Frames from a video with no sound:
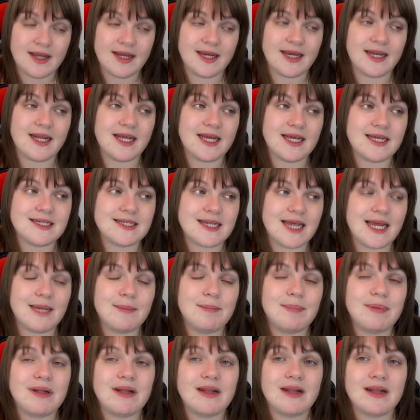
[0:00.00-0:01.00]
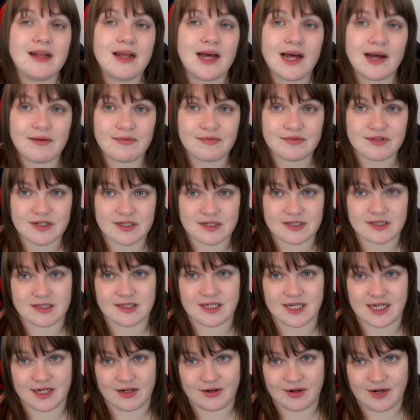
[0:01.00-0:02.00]
It is a beloved
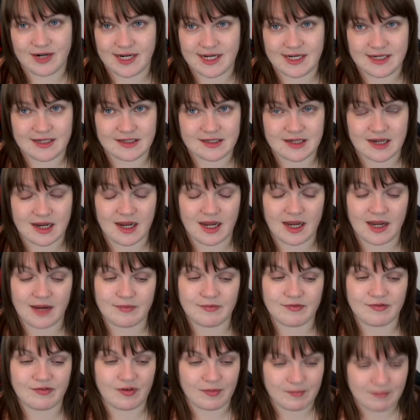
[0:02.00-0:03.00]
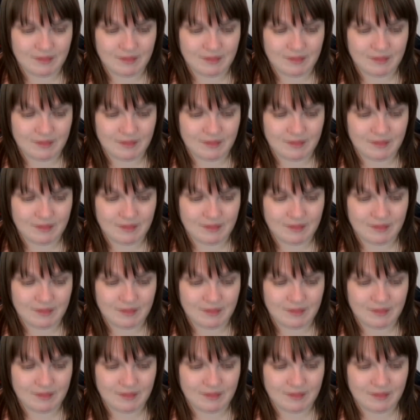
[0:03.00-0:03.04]
series for